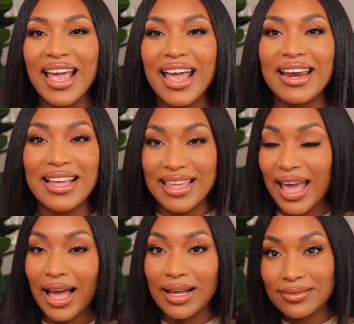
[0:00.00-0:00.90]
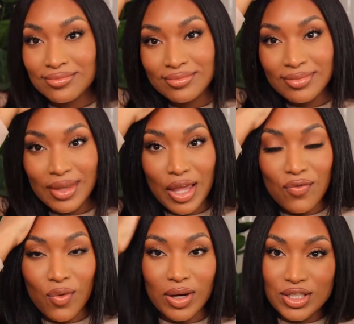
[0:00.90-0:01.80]
And yeah, thank
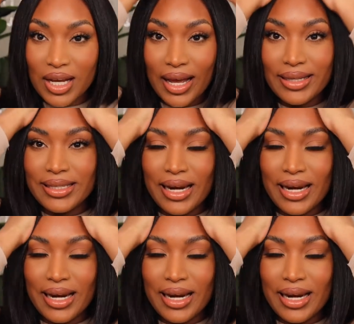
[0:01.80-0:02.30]
you for watching, guys.